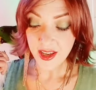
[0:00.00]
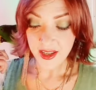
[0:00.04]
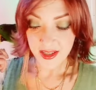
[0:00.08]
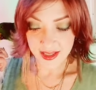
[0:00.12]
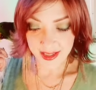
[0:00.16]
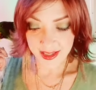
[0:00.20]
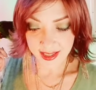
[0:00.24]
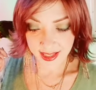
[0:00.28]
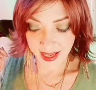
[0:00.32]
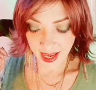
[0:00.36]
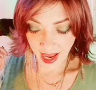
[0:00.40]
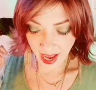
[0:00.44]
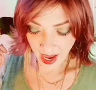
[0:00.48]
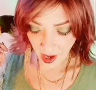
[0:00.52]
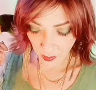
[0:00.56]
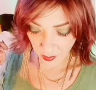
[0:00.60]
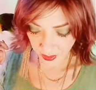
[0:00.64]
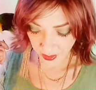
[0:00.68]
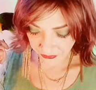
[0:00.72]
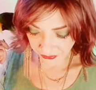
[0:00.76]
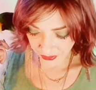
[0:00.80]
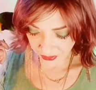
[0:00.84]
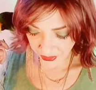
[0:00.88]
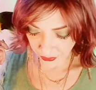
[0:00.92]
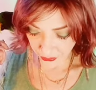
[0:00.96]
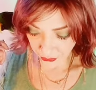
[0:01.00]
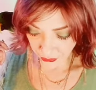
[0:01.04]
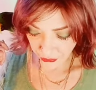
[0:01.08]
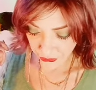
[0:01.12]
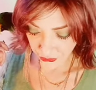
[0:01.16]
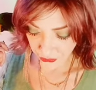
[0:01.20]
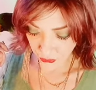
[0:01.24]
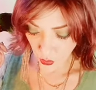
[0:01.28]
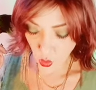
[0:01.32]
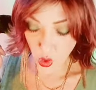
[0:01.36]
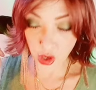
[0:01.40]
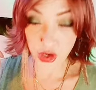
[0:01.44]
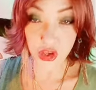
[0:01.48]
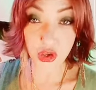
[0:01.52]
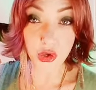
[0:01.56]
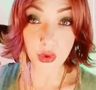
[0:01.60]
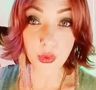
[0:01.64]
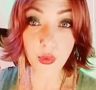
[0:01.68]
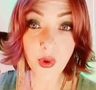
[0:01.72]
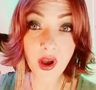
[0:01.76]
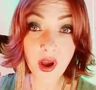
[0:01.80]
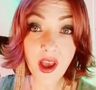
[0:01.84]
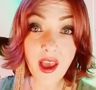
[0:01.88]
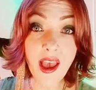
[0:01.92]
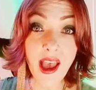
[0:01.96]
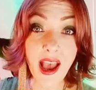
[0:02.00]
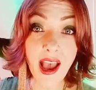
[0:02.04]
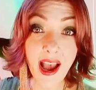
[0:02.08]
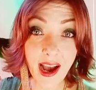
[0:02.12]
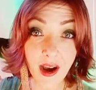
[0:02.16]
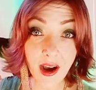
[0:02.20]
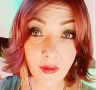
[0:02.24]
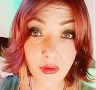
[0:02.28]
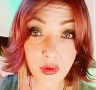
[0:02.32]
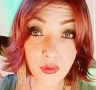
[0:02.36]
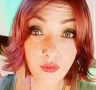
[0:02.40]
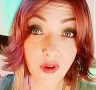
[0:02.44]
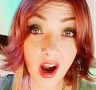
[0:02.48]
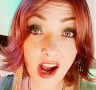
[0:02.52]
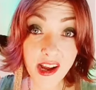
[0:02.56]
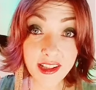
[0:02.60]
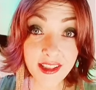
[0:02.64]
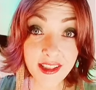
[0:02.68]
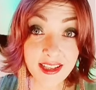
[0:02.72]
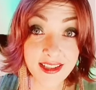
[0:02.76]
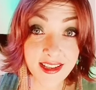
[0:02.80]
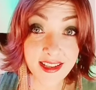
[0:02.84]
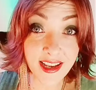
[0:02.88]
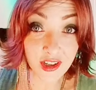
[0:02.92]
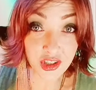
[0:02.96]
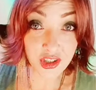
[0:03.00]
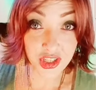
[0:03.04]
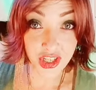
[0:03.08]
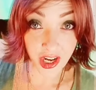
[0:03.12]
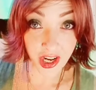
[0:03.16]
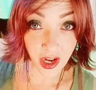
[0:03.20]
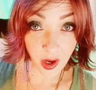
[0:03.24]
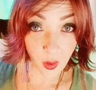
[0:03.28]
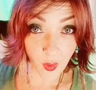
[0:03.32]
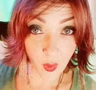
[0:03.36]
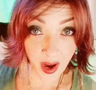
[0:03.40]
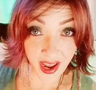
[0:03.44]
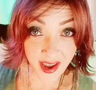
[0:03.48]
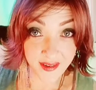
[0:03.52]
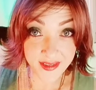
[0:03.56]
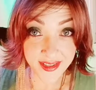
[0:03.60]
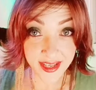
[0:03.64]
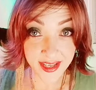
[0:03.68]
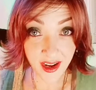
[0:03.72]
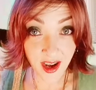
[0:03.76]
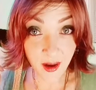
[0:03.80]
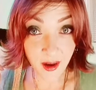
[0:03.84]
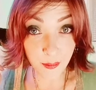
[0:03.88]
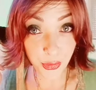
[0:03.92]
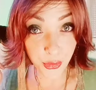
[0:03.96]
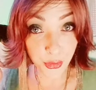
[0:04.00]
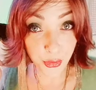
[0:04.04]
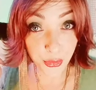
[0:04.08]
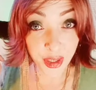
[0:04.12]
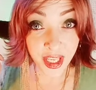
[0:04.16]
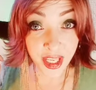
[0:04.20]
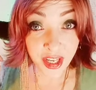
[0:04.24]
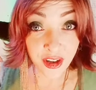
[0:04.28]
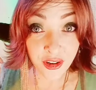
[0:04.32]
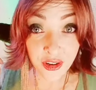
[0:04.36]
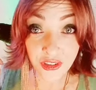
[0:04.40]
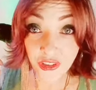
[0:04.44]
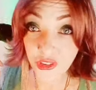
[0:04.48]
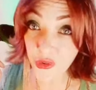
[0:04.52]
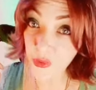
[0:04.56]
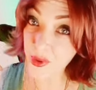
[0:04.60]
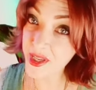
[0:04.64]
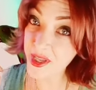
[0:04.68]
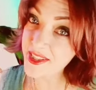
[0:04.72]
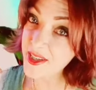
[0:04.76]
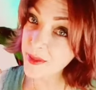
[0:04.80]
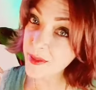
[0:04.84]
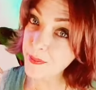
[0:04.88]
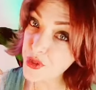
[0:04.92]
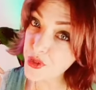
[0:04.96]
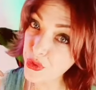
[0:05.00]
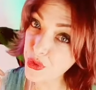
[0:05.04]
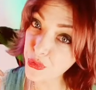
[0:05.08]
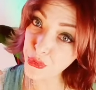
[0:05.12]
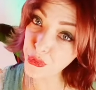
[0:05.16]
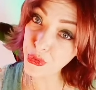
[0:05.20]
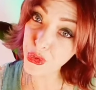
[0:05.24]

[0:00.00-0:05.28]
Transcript: See how it feels for you. How you ride these energetic waves that come through here is always up to